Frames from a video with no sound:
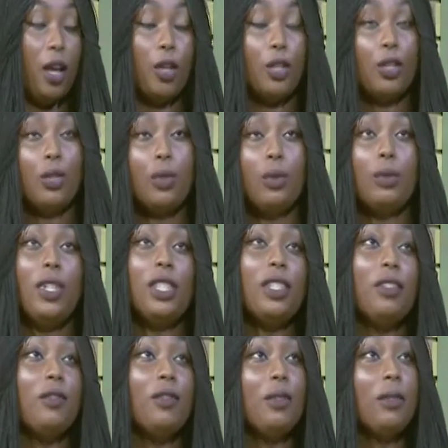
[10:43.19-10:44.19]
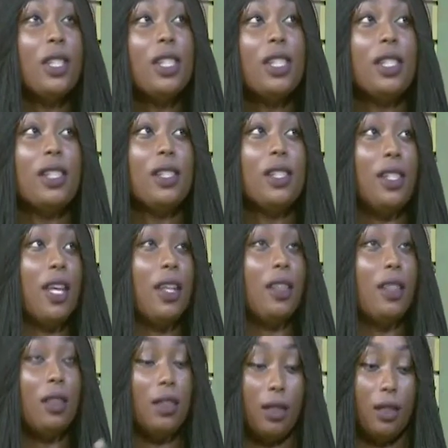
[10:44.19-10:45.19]
So it influences their
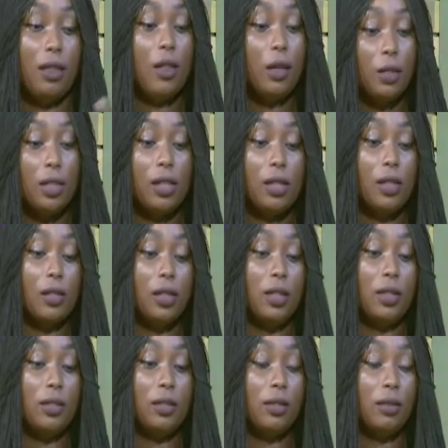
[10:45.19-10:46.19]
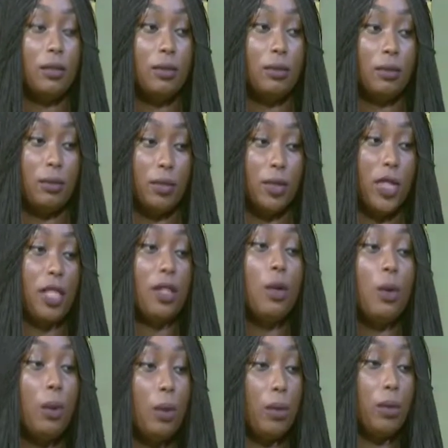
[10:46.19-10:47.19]
thoughts on this
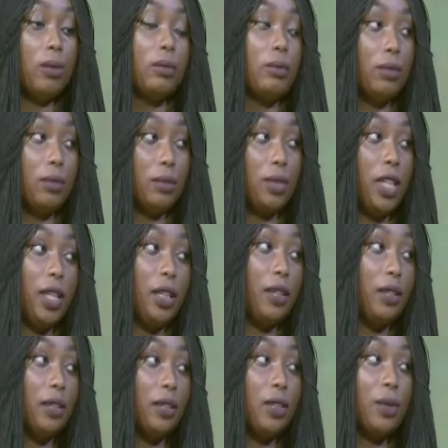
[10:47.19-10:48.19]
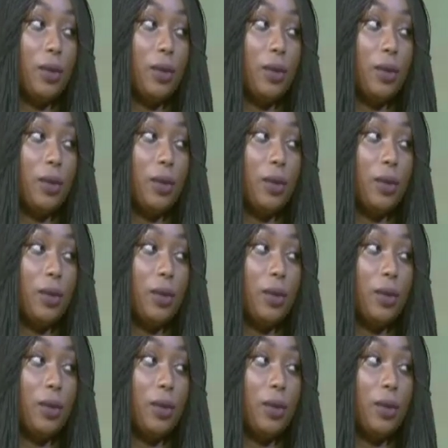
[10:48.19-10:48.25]
whole thing. This whole